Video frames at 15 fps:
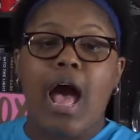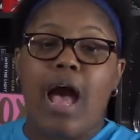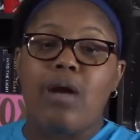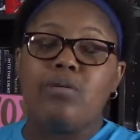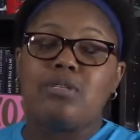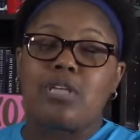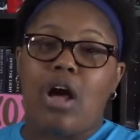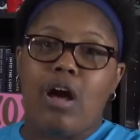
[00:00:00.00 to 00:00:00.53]
I
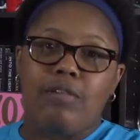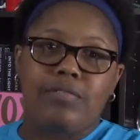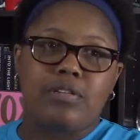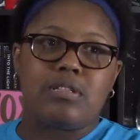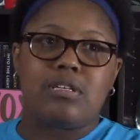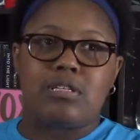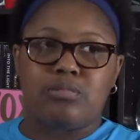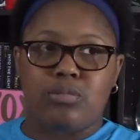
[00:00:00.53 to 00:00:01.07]
was
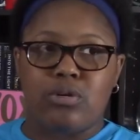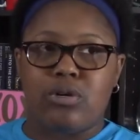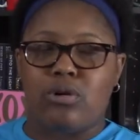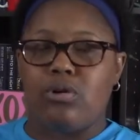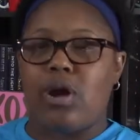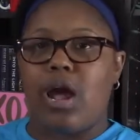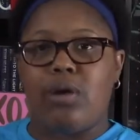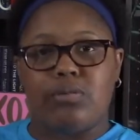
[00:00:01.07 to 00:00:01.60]
offered this book,
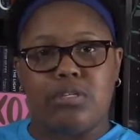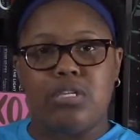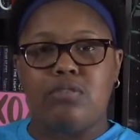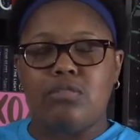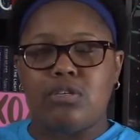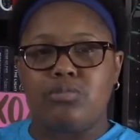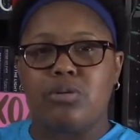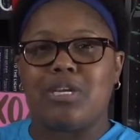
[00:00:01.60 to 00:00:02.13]
or I received
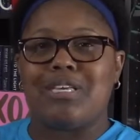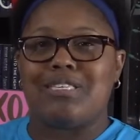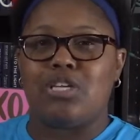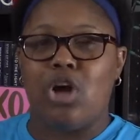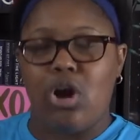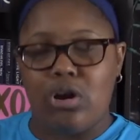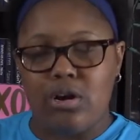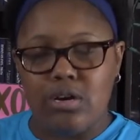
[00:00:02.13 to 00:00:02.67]
this book as an
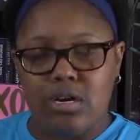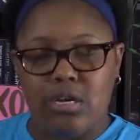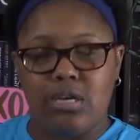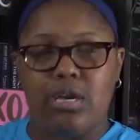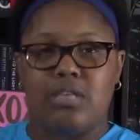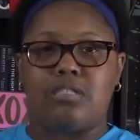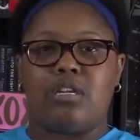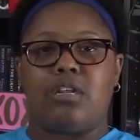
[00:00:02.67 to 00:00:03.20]
ARC,
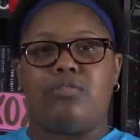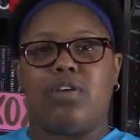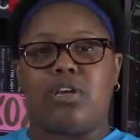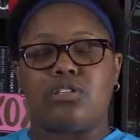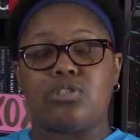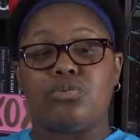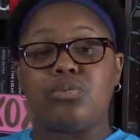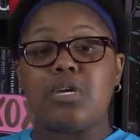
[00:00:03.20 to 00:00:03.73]
as an
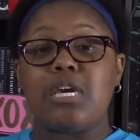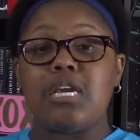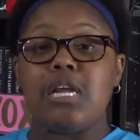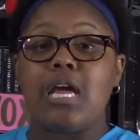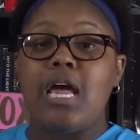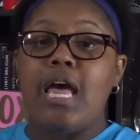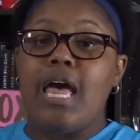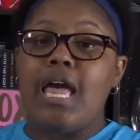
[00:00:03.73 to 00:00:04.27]
advanced read,
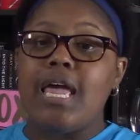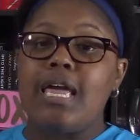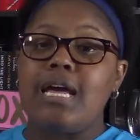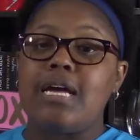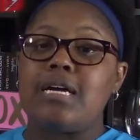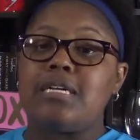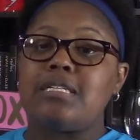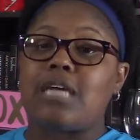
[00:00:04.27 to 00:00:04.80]

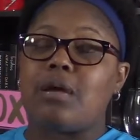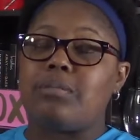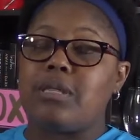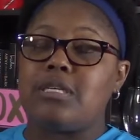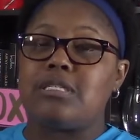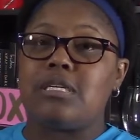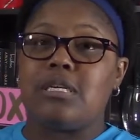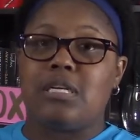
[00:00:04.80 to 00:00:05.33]
and I
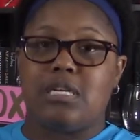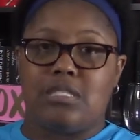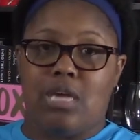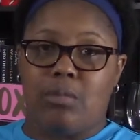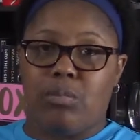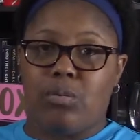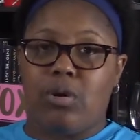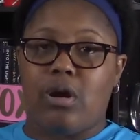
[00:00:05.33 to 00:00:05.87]
placed it in
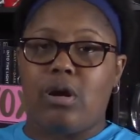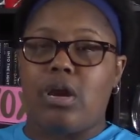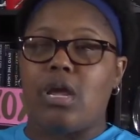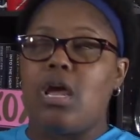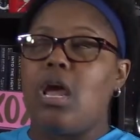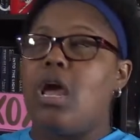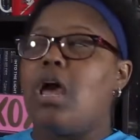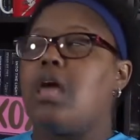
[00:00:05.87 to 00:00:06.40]
contemporary,
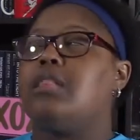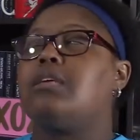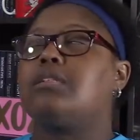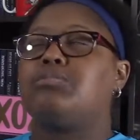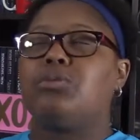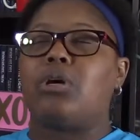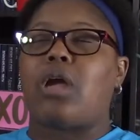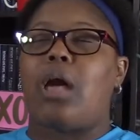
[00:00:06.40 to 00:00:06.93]
and this
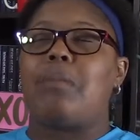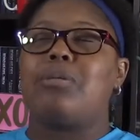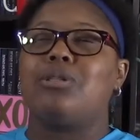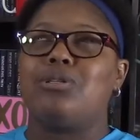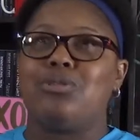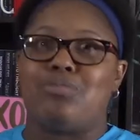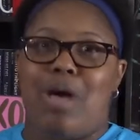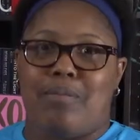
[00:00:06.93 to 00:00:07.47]
book
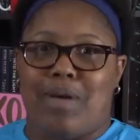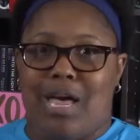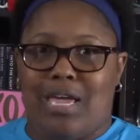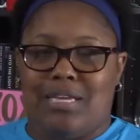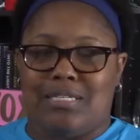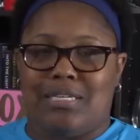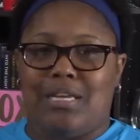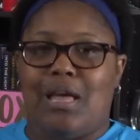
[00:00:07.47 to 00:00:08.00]
blew my
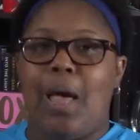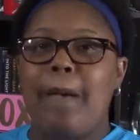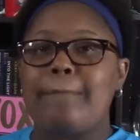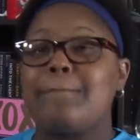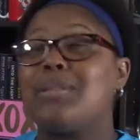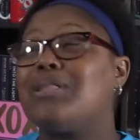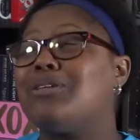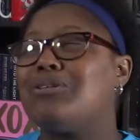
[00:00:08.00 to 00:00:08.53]
mind.
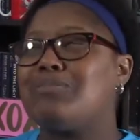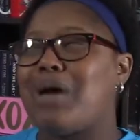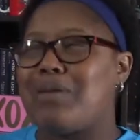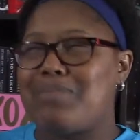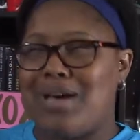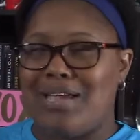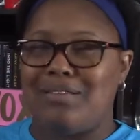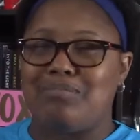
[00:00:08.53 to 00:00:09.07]
Blew my
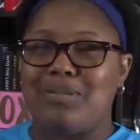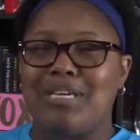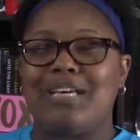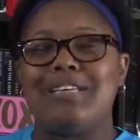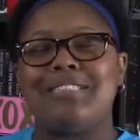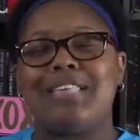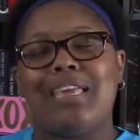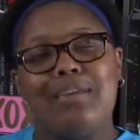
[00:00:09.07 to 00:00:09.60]
mind,
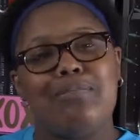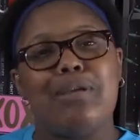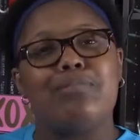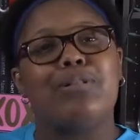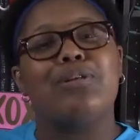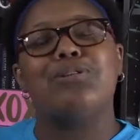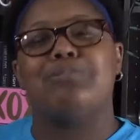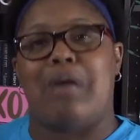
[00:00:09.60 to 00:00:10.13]
because Amie
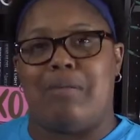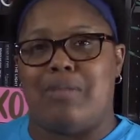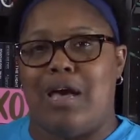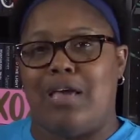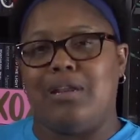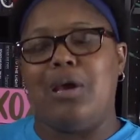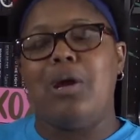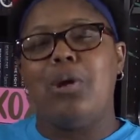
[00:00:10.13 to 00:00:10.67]
blows my
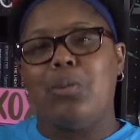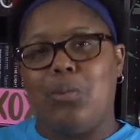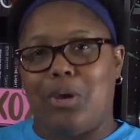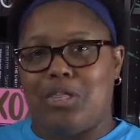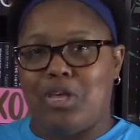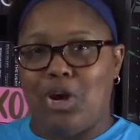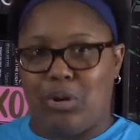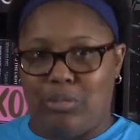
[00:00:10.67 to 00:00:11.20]
mind
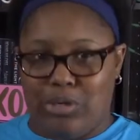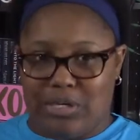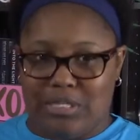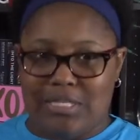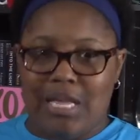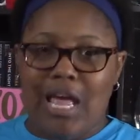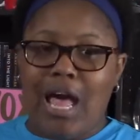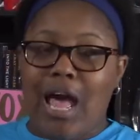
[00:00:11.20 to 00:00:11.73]
with her
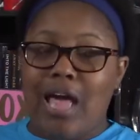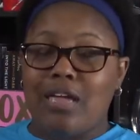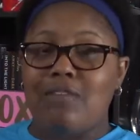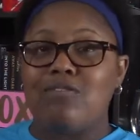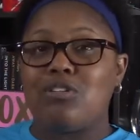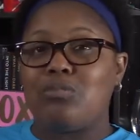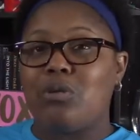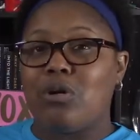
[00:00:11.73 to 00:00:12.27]
books. I give
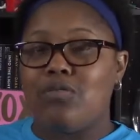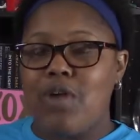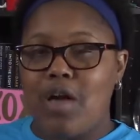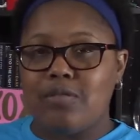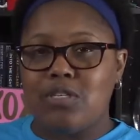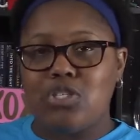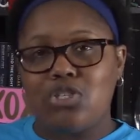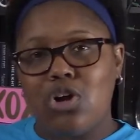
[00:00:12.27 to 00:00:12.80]
this book 5
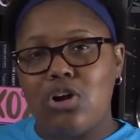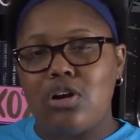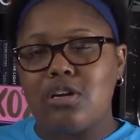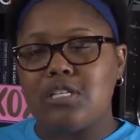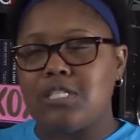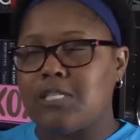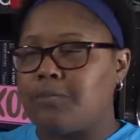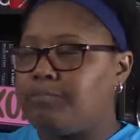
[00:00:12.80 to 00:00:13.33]

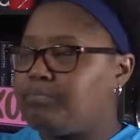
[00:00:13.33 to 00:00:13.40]
stars.